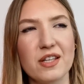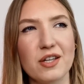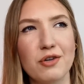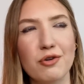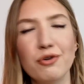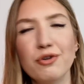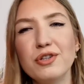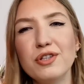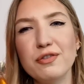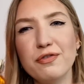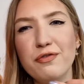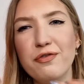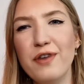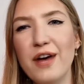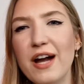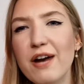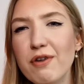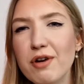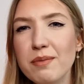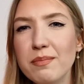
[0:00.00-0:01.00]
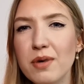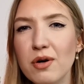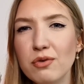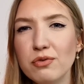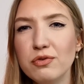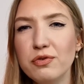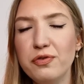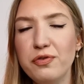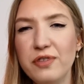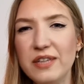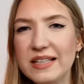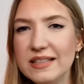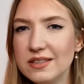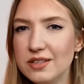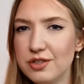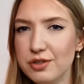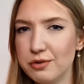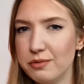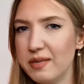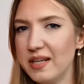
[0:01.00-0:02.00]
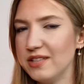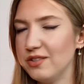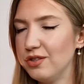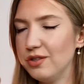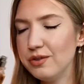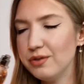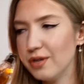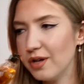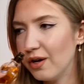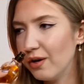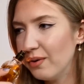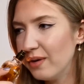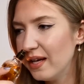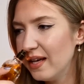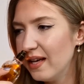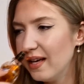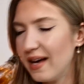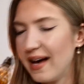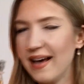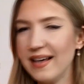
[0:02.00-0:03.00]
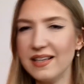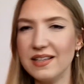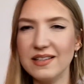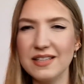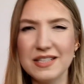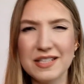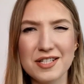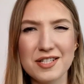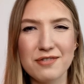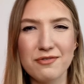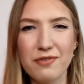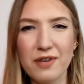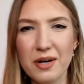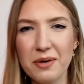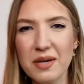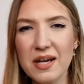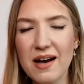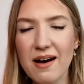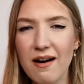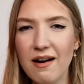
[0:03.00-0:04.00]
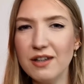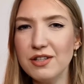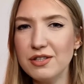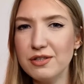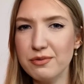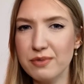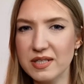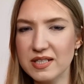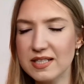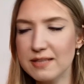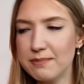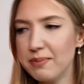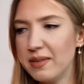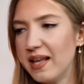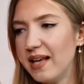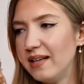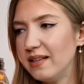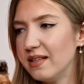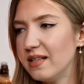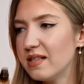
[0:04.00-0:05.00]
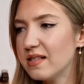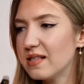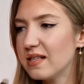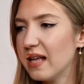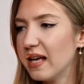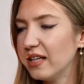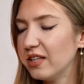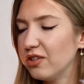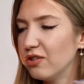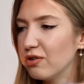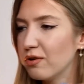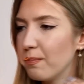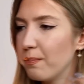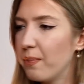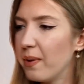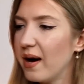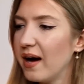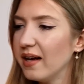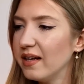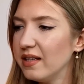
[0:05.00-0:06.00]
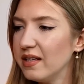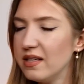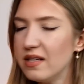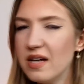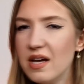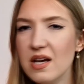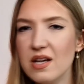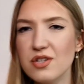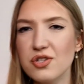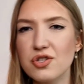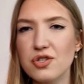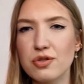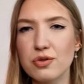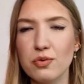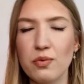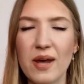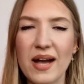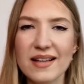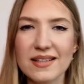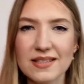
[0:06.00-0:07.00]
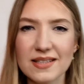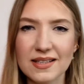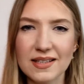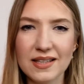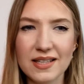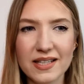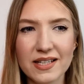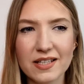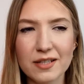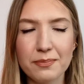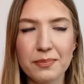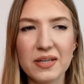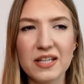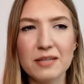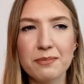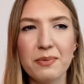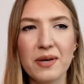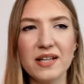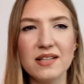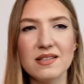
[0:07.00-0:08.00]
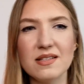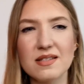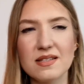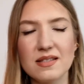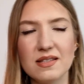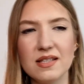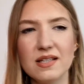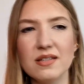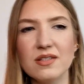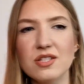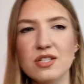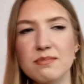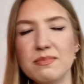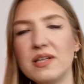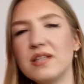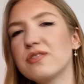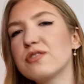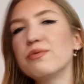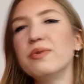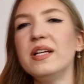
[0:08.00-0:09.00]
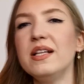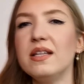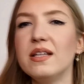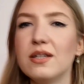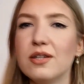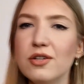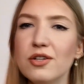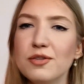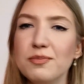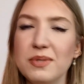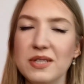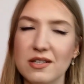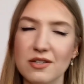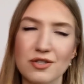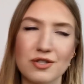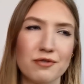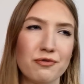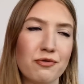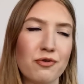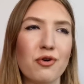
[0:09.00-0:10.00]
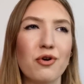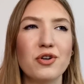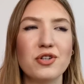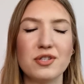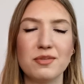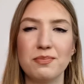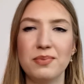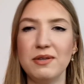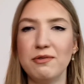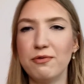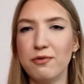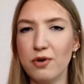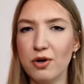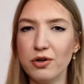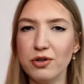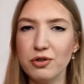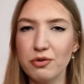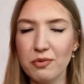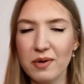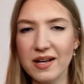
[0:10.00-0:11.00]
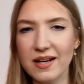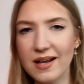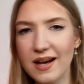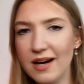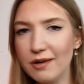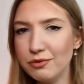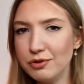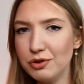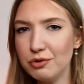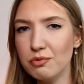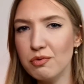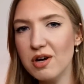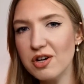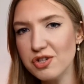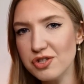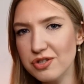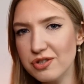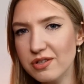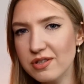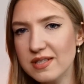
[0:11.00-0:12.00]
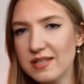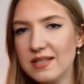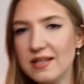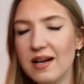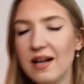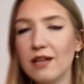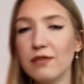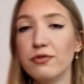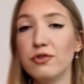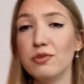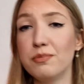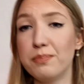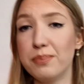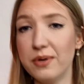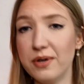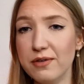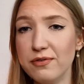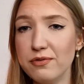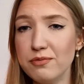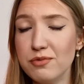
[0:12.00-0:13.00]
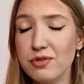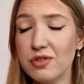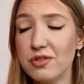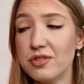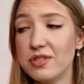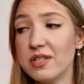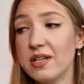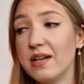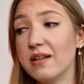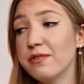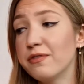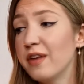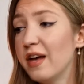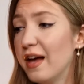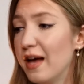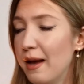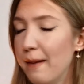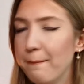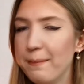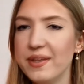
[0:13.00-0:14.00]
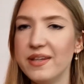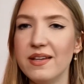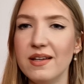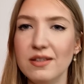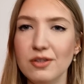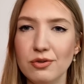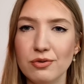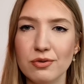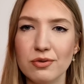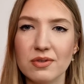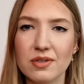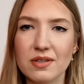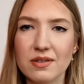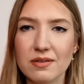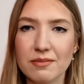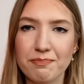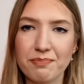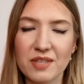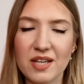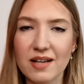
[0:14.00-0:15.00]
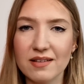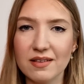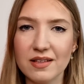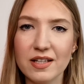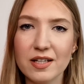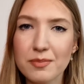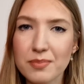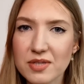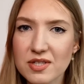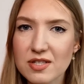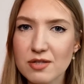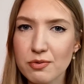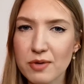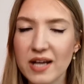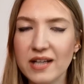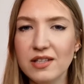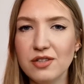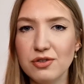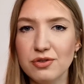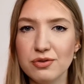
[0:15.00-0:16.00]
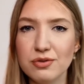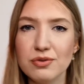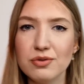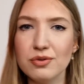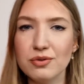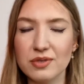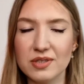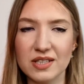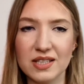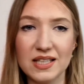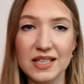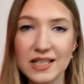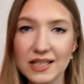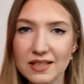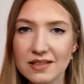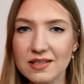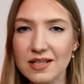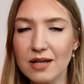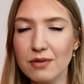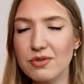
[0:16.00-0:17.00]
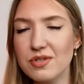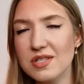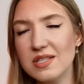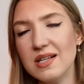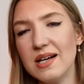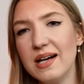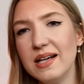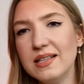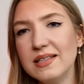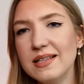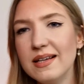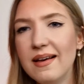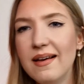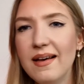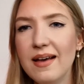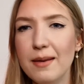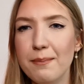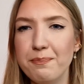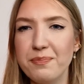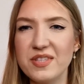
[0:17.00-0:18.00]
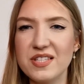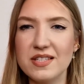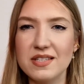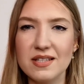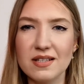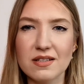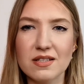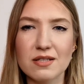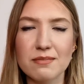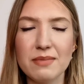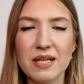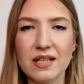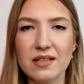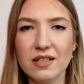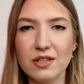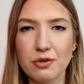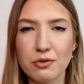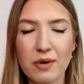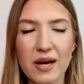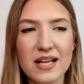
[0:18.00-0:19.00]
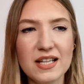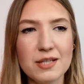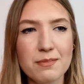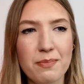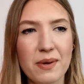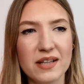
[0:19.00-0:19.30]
good pheromone feel to it, you know. It is very hard to explain. It's like your body sweat a little bit, but it still smells really good because, of course, before you went out, you washed yourself, you perfumed yourself, but then you got a little bit sweaty due to the heat outside. Still smelling great,